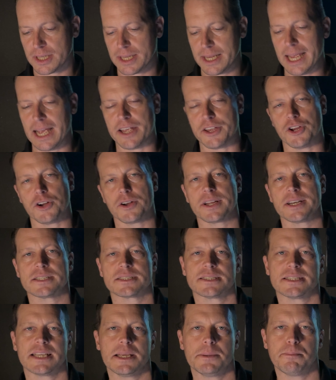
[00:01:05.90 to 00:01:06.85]
Yeah, you're going to
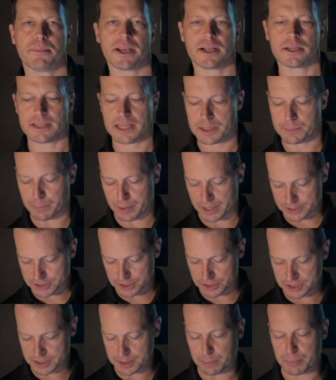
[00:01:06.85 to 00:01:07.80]
see big league
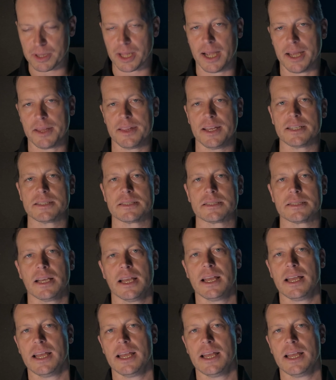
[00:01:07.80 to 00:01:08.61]
pitchers apply this.